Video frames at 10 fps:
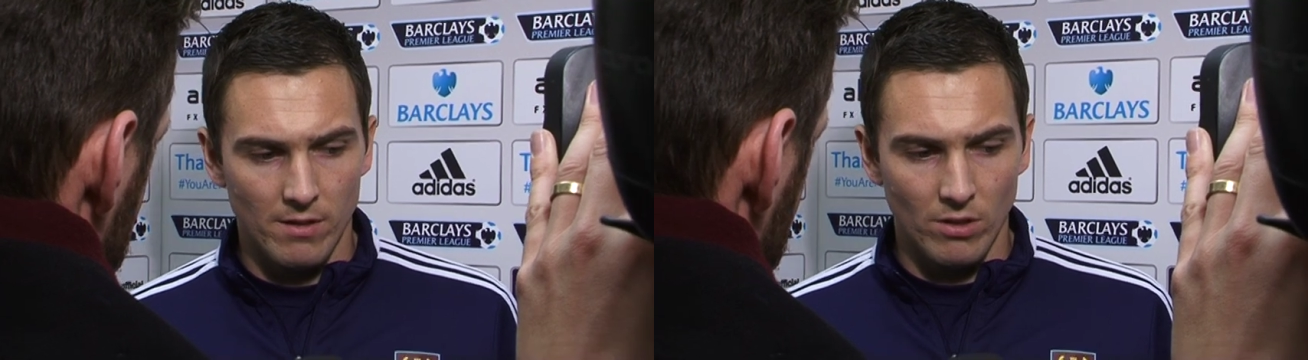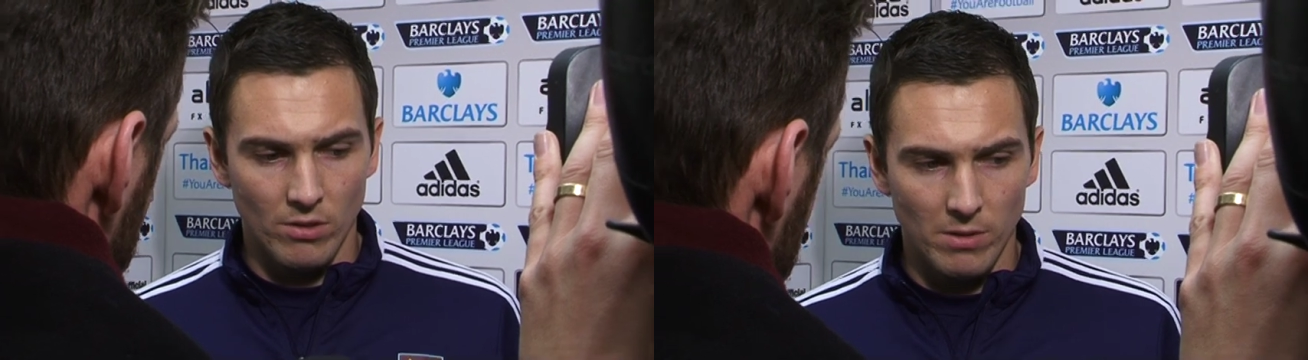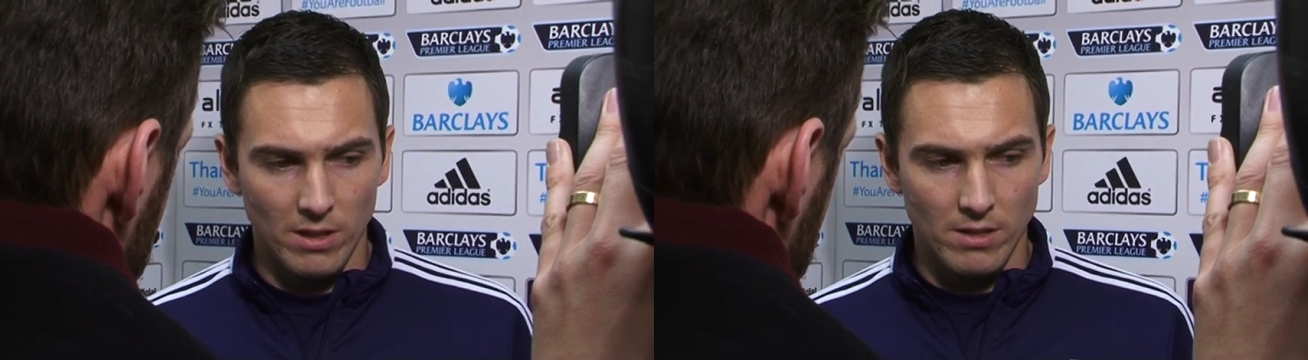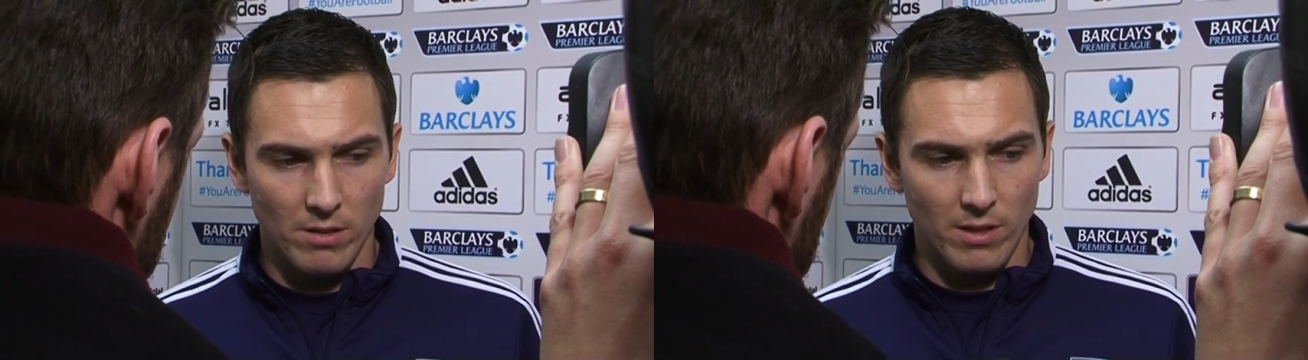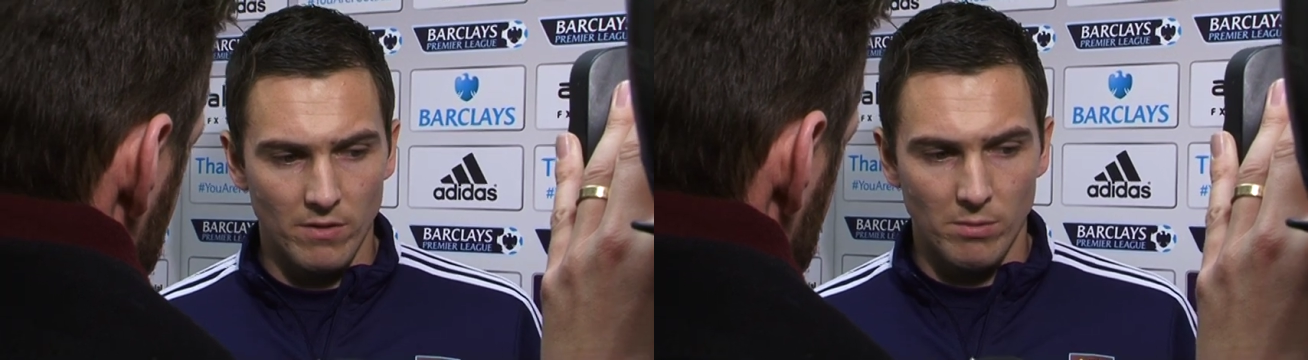You know, but like I
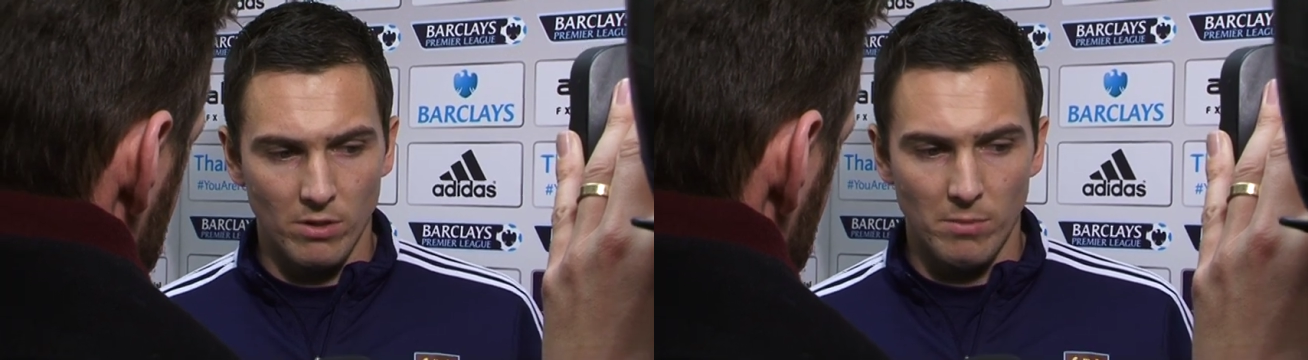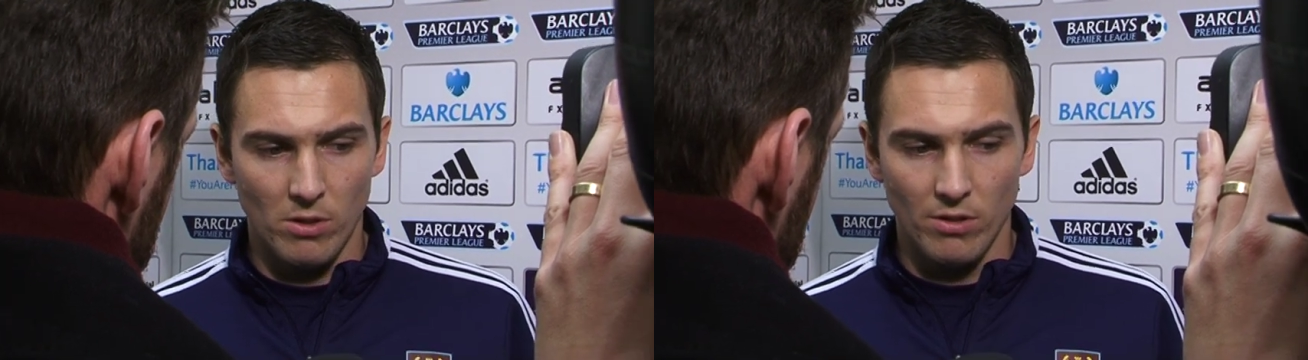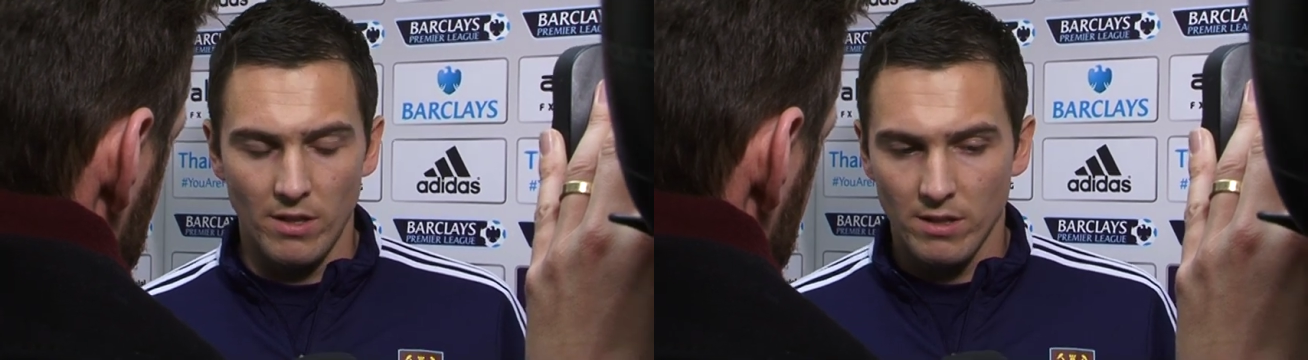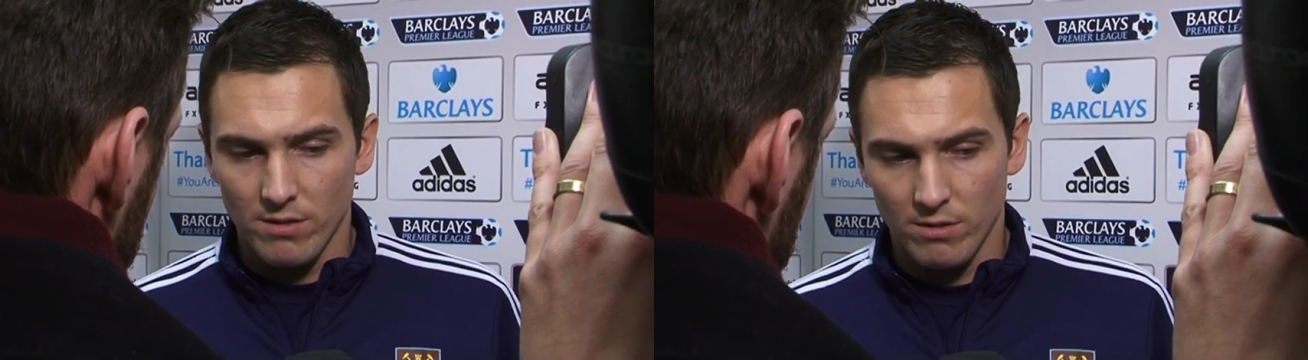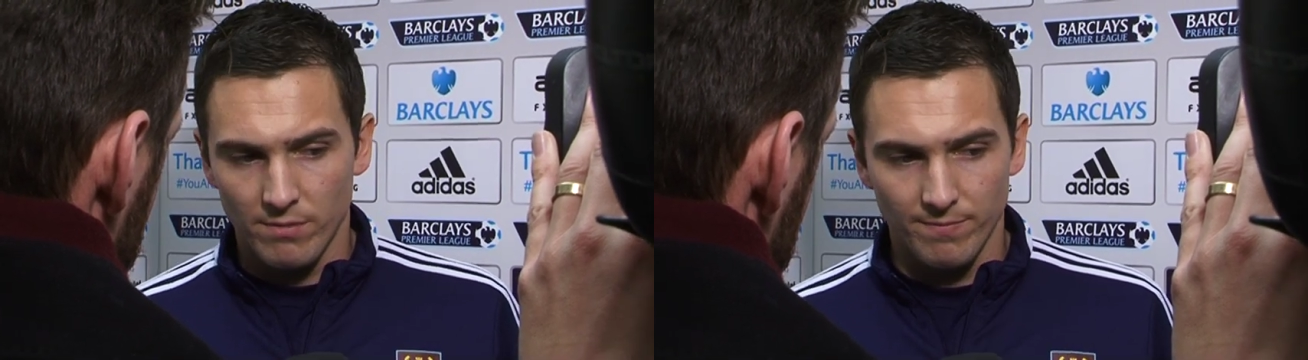say, we have to put the ball in the net,
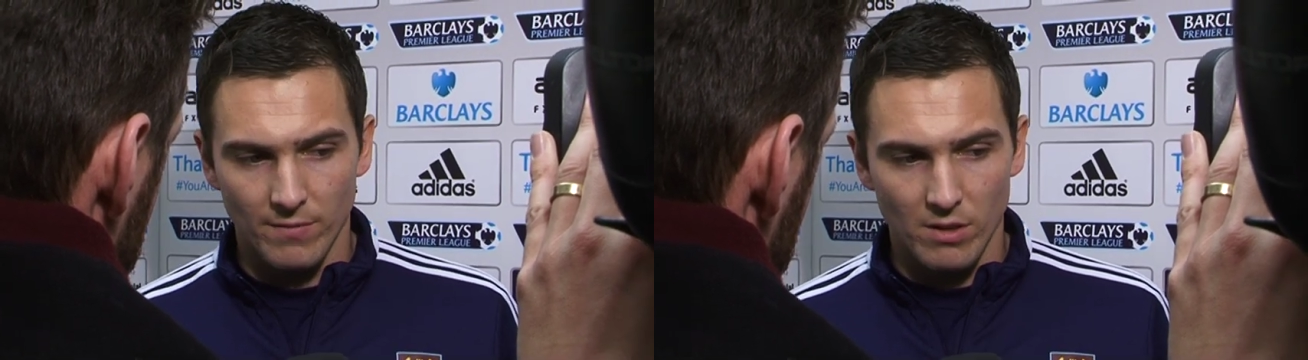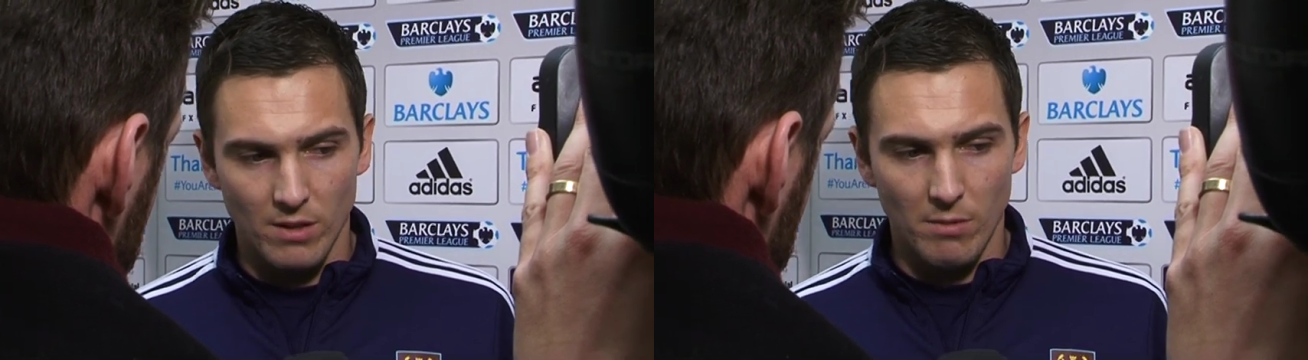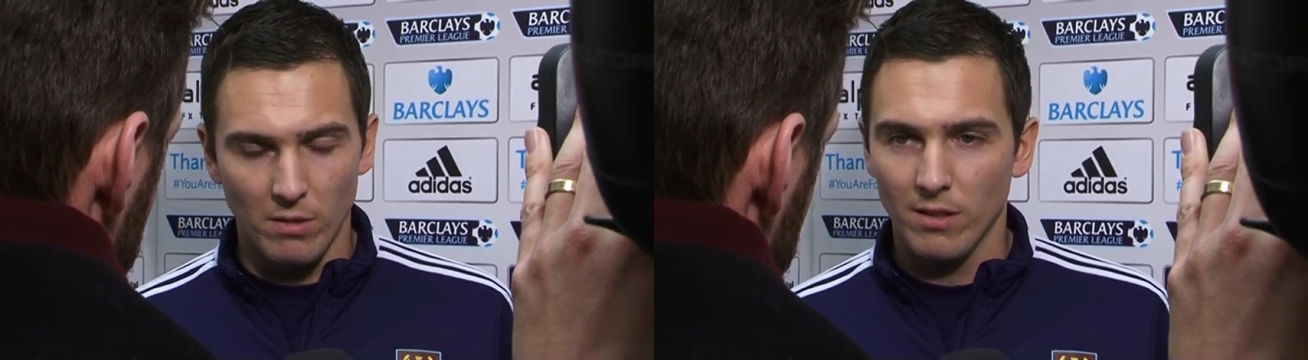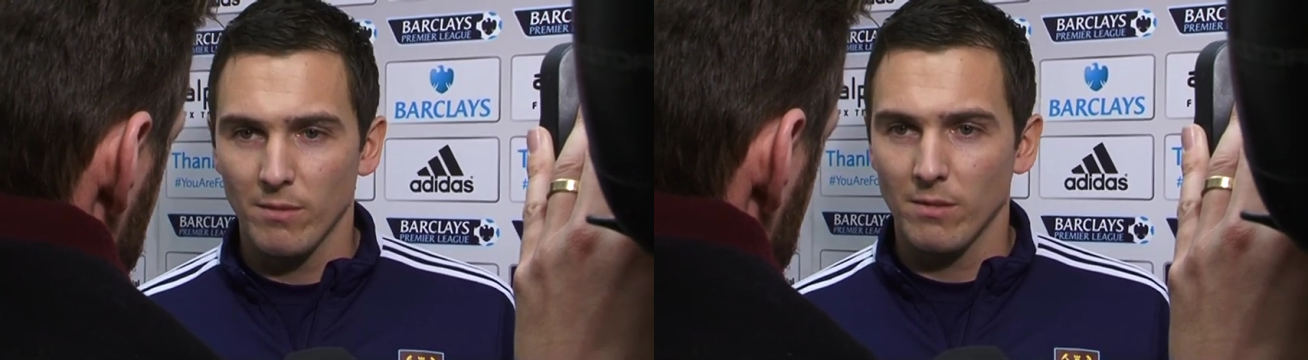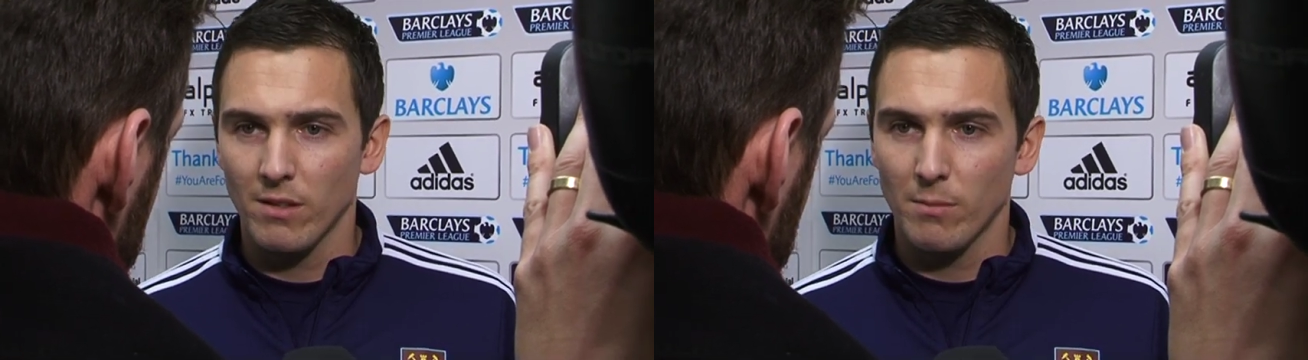so because people
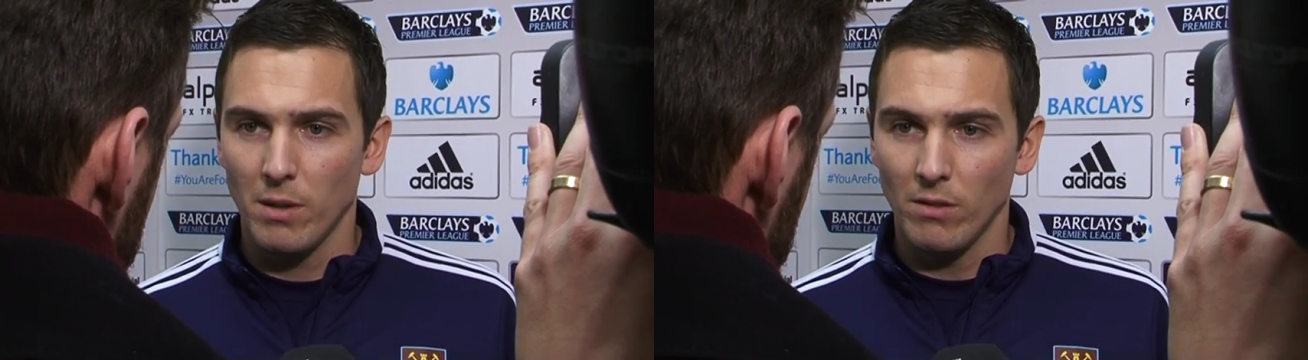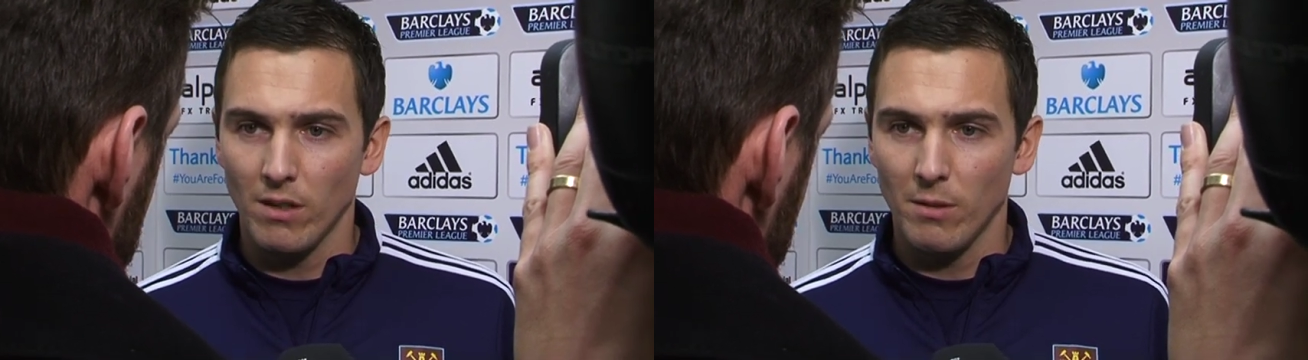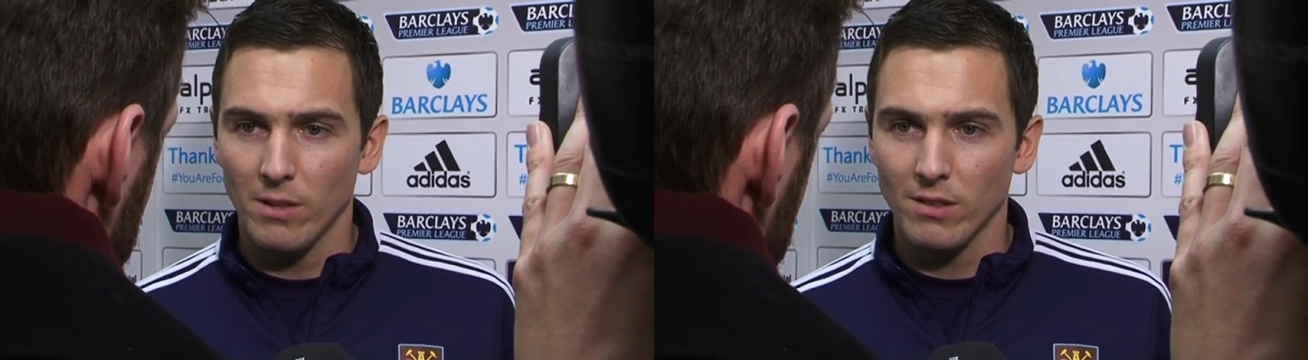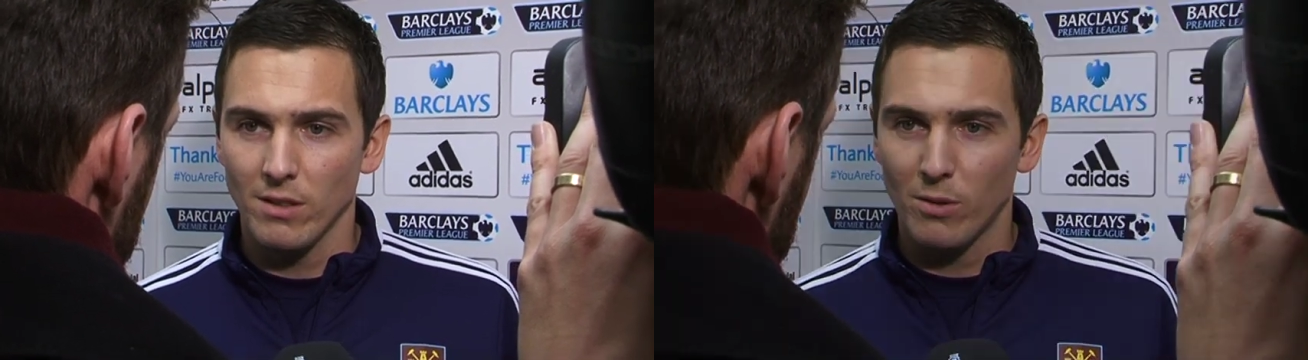keep asking the